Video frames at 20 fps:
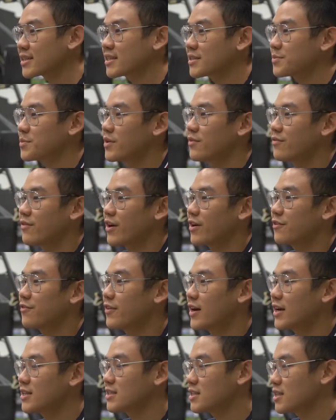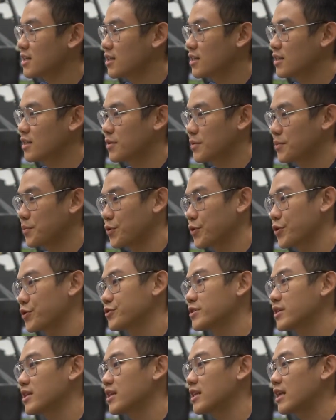has been very fast in
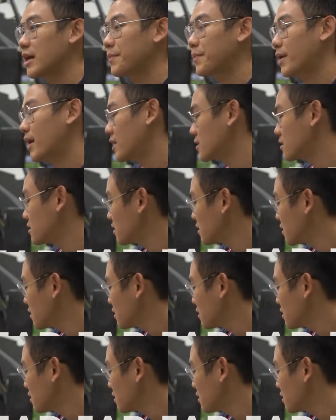producing their parts.